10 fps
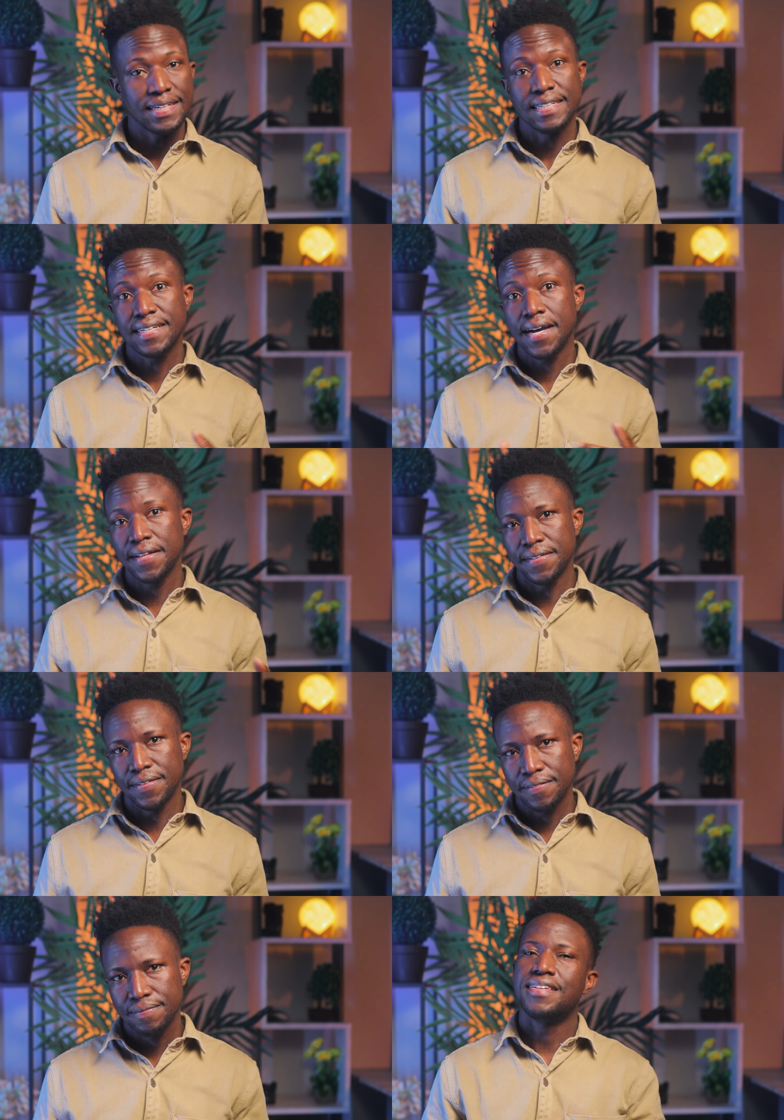In
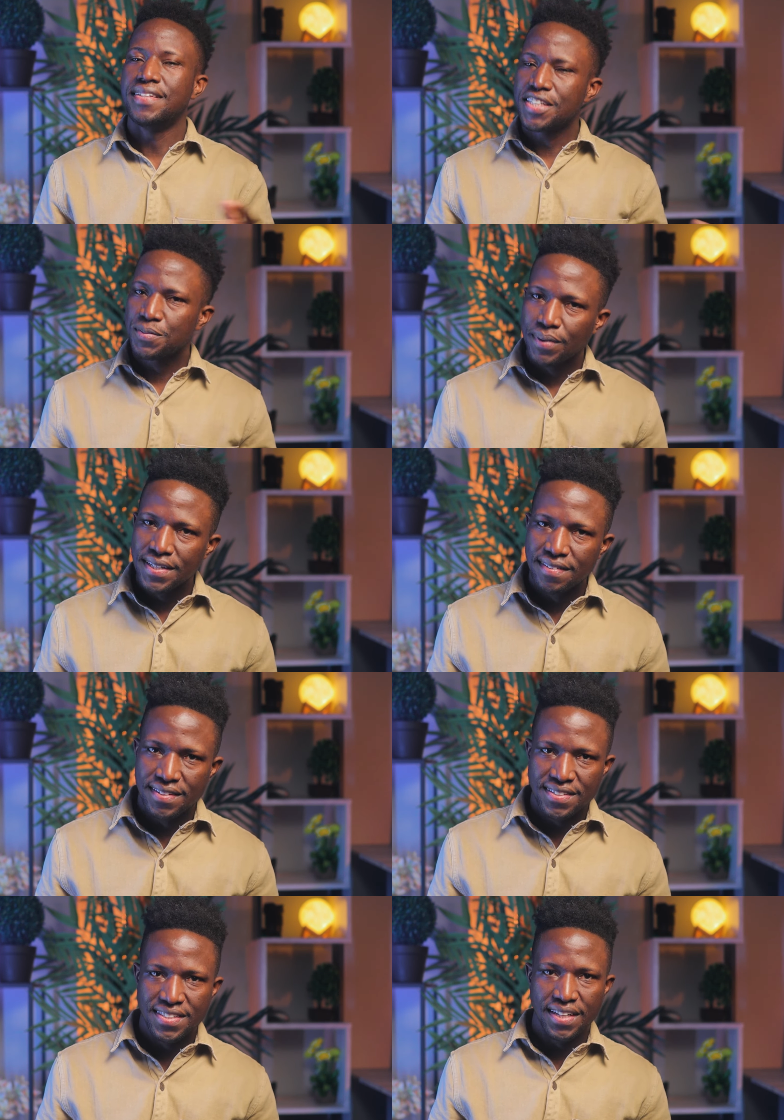Canada, despite
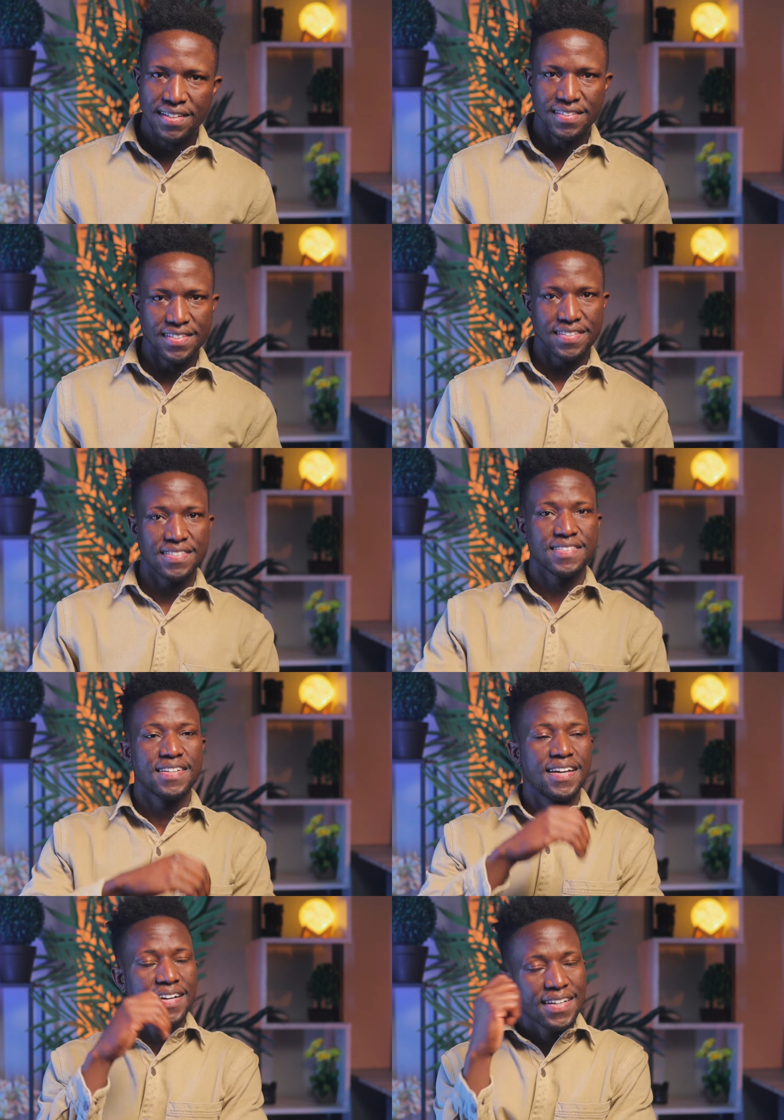these
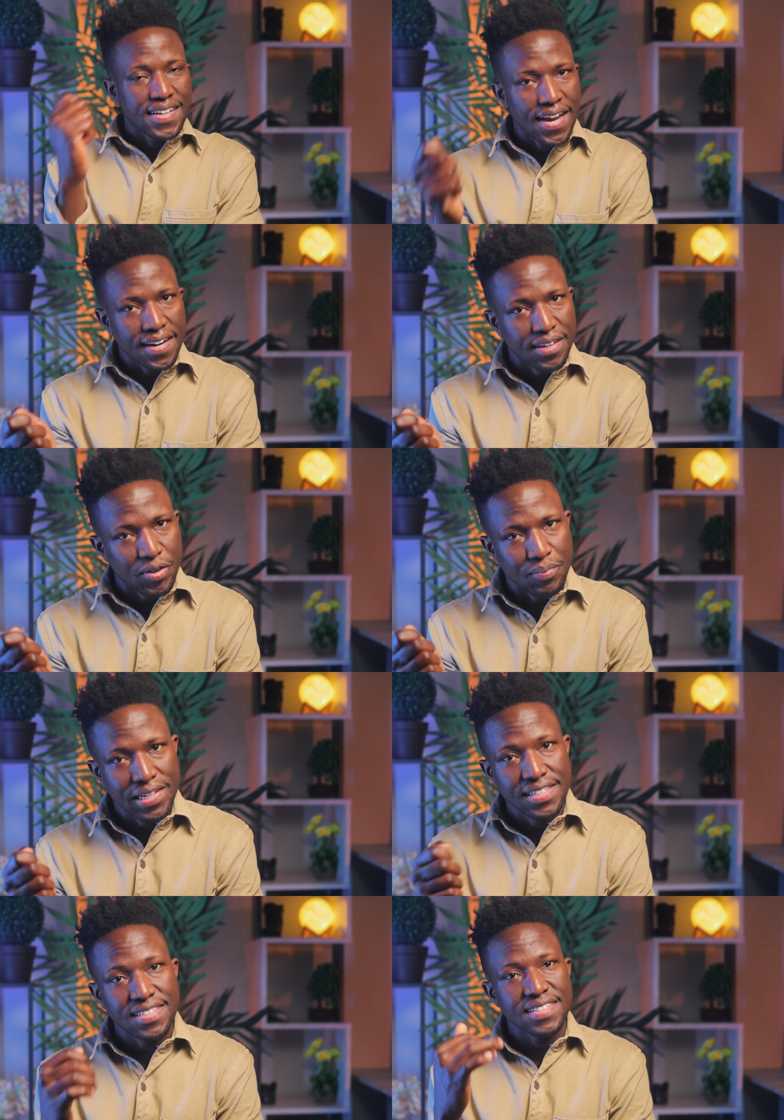challenges, Canada
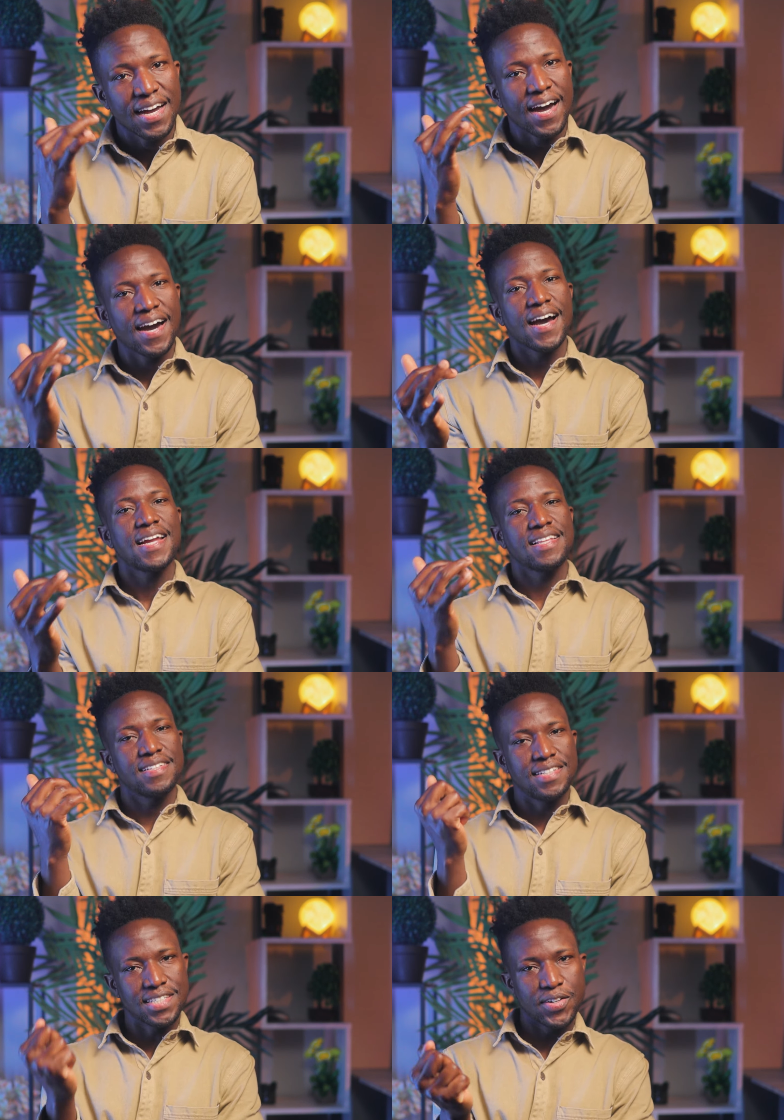remains a
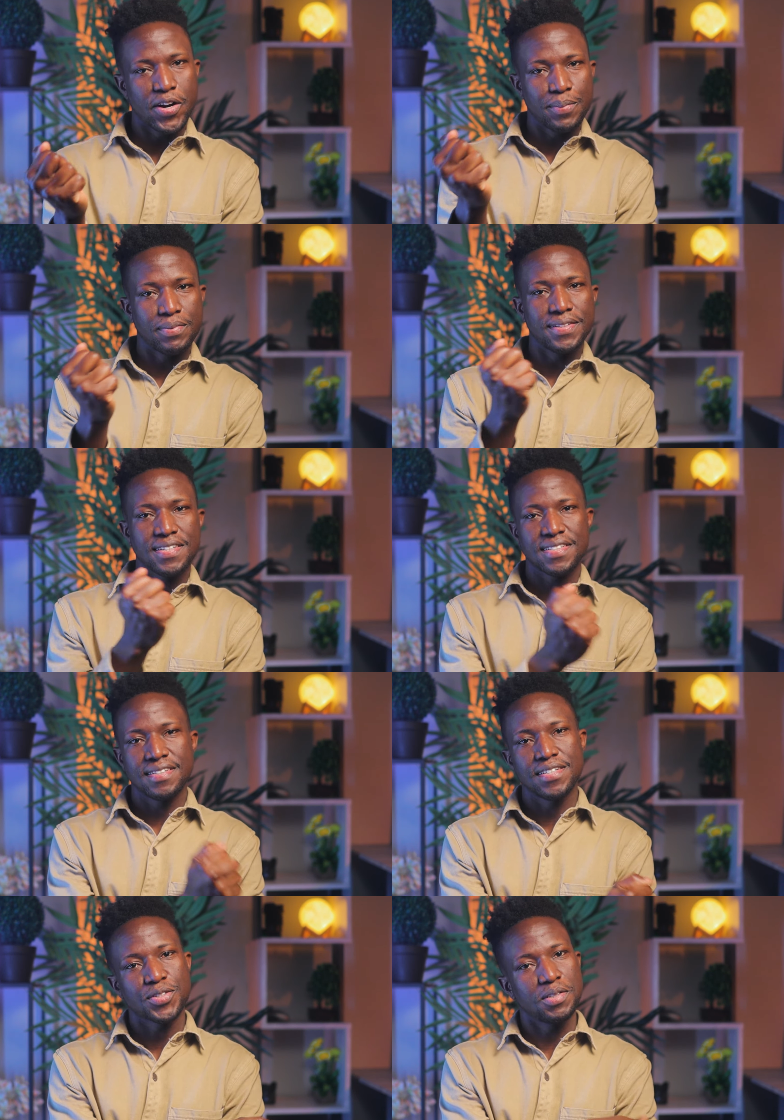highly desirable
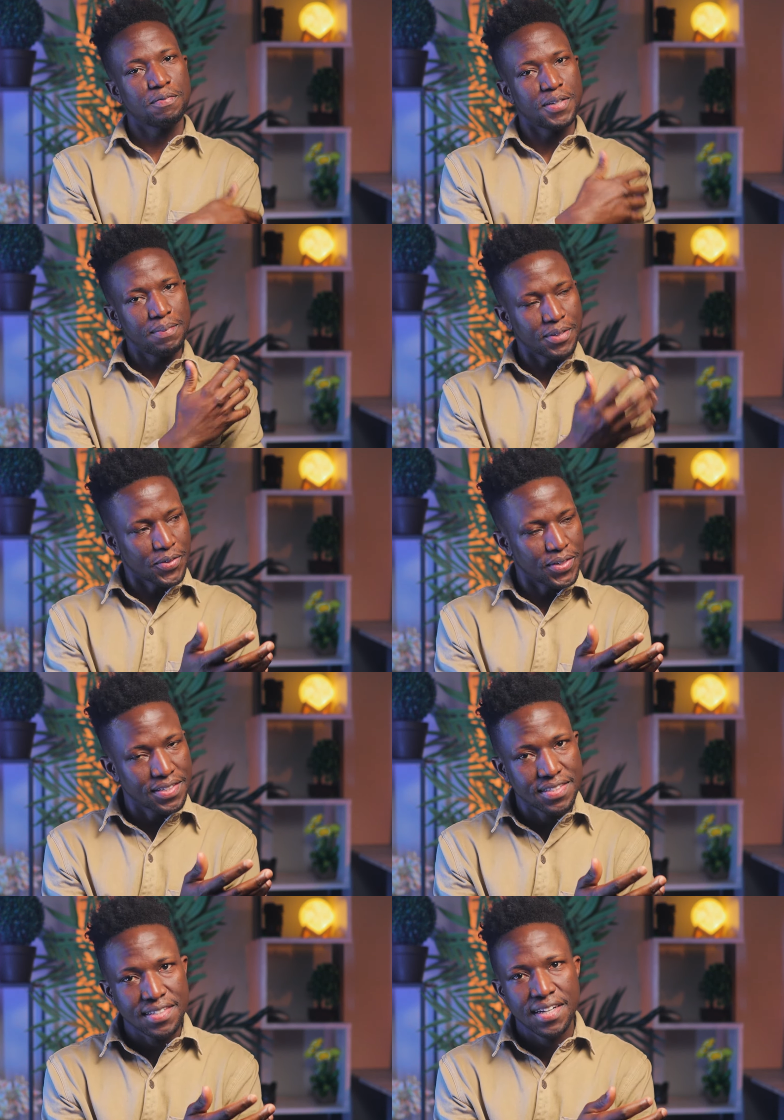destination for
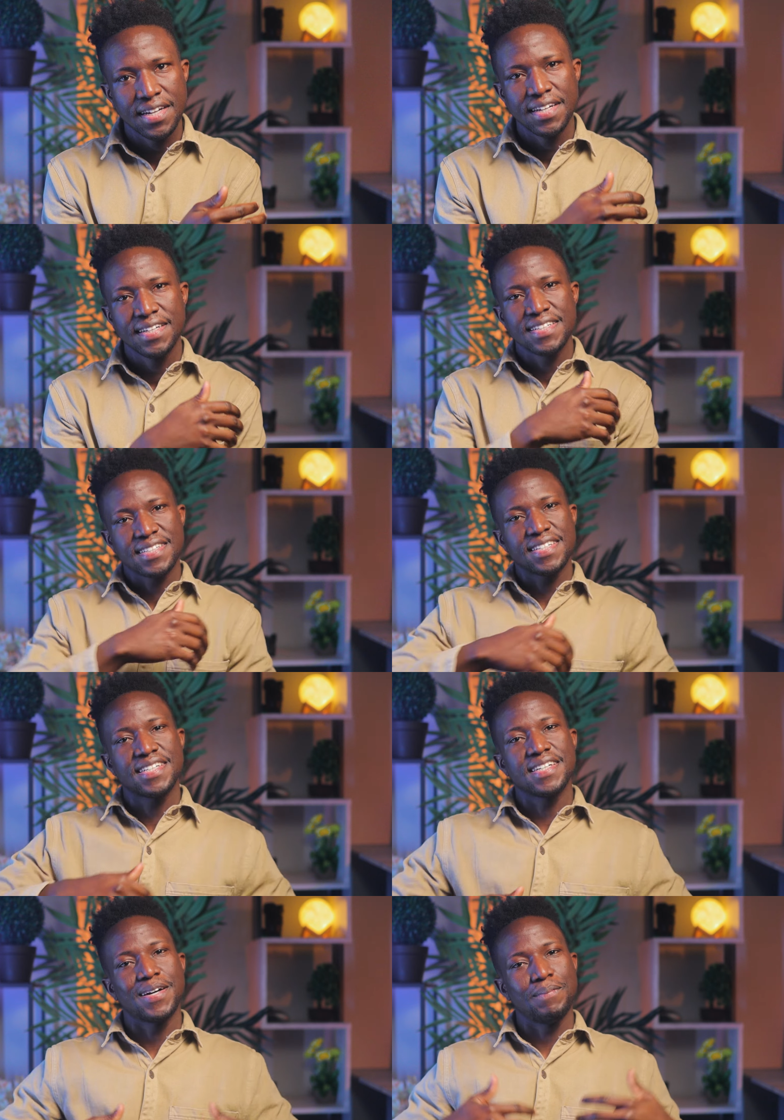immigrants
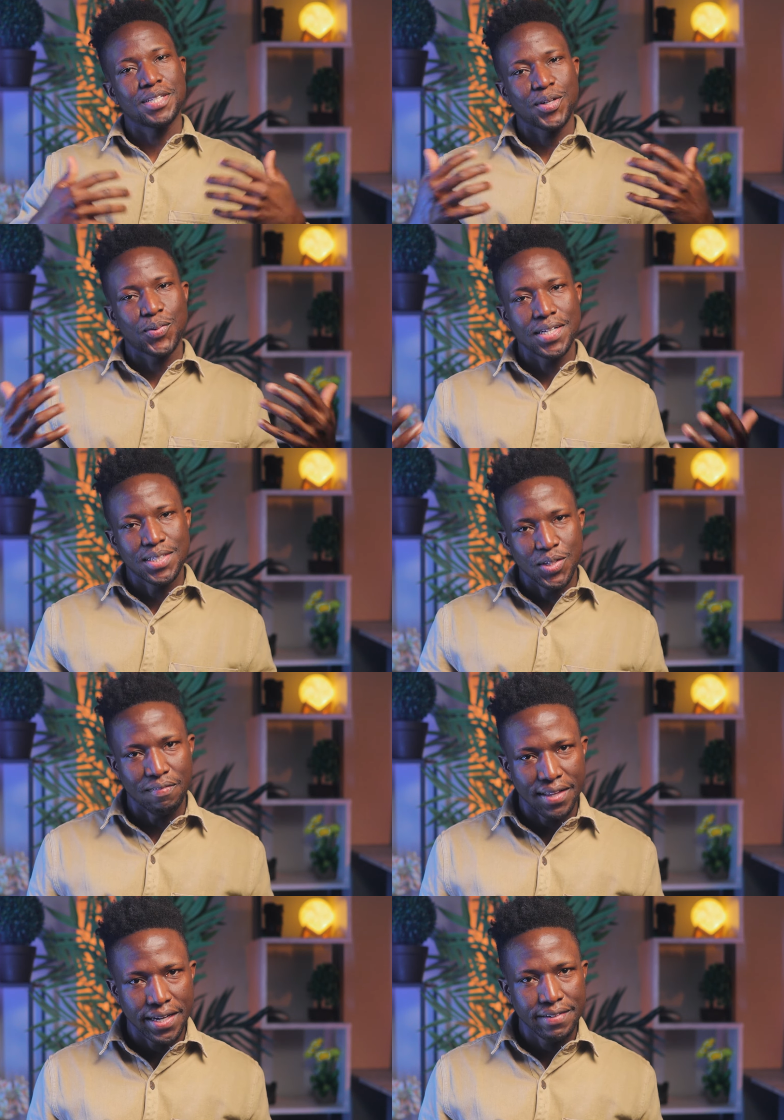seeking a better quality
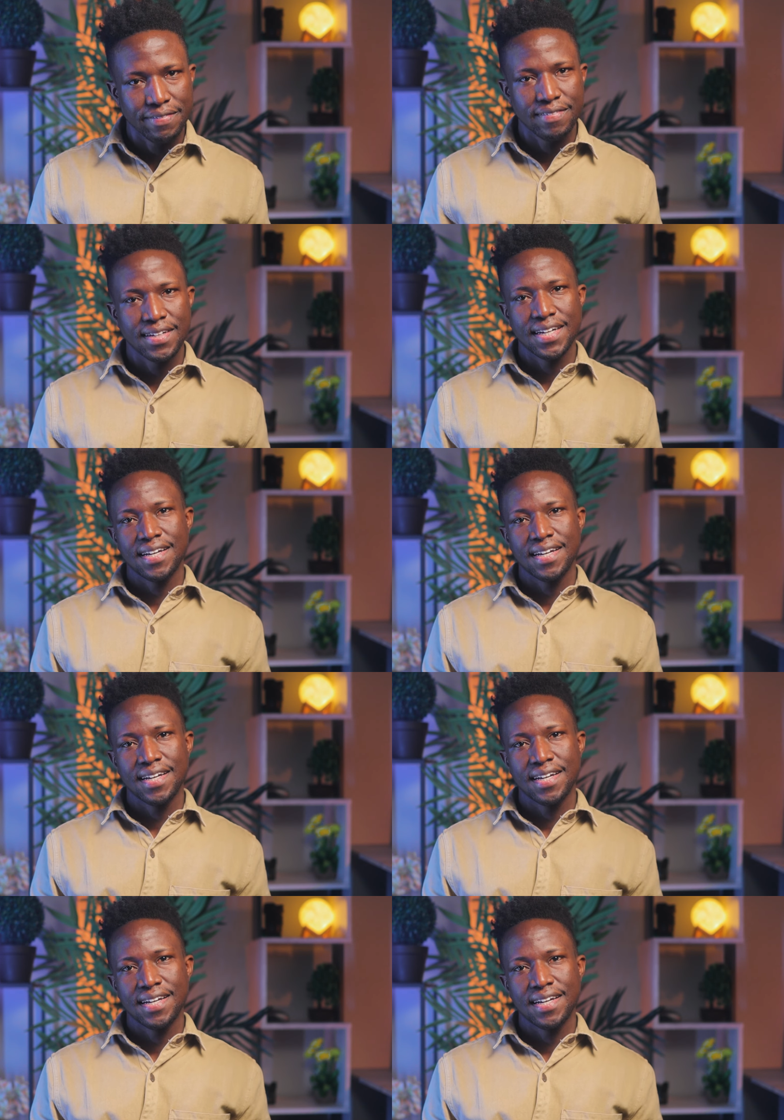of life